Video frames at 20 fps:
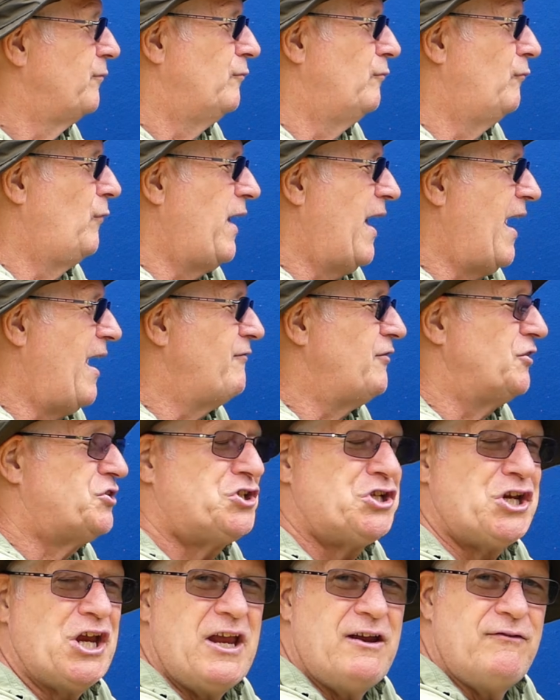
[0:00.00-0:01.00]
We have
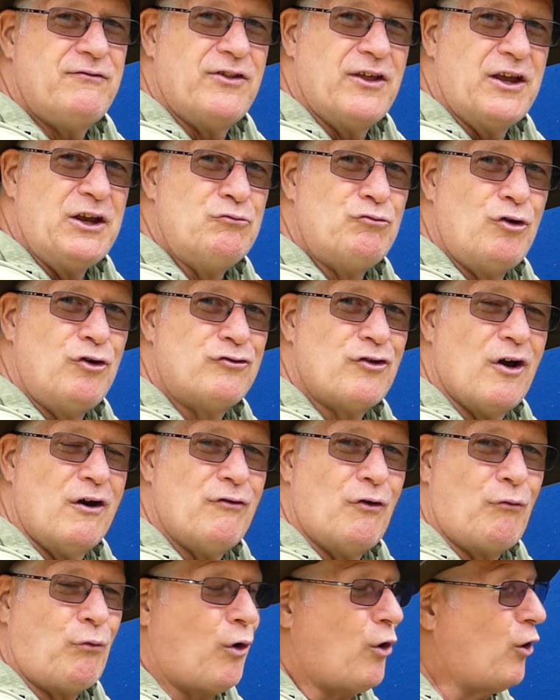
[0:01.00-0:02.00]
achieved the root
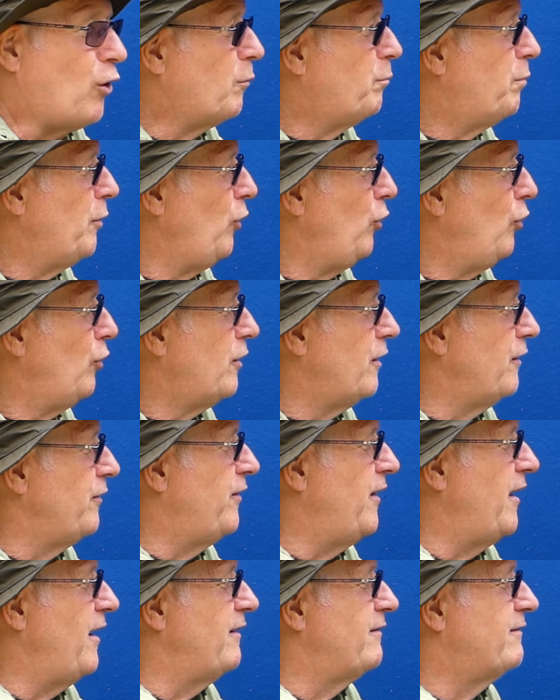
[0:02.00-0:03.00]
over rock, but look at
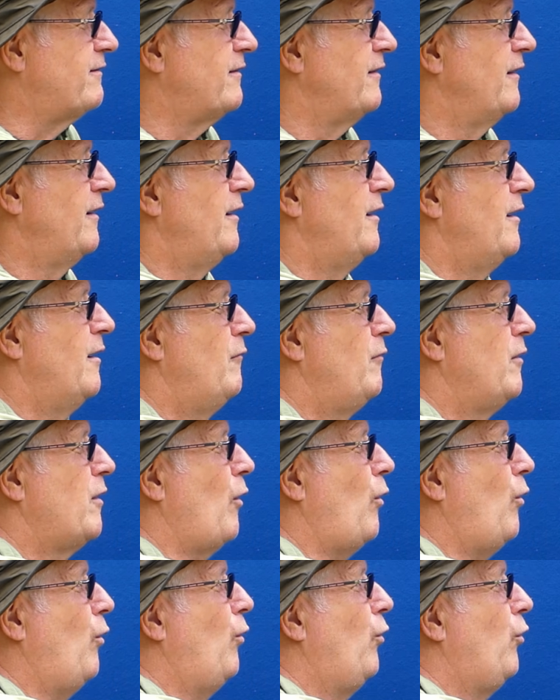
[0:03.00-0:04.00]
this. Go
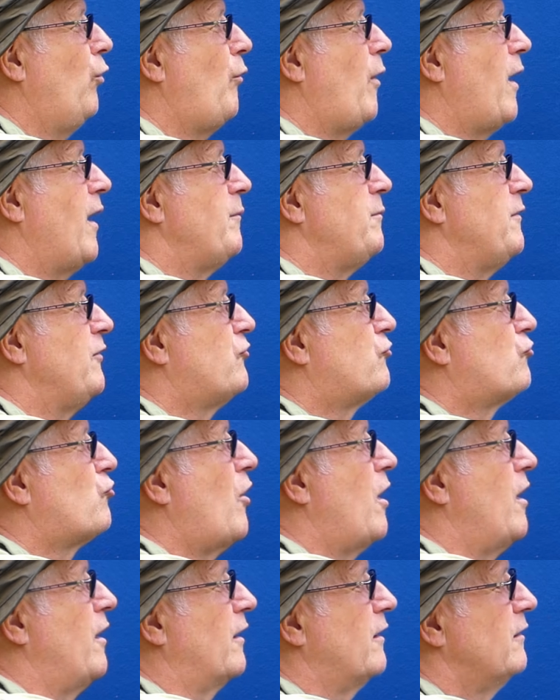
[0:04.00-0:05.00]
all the way up this
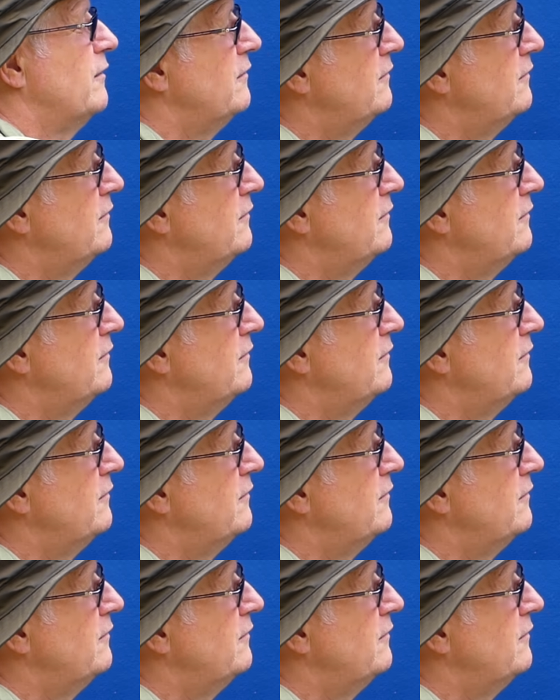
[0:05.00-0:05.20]
trunk.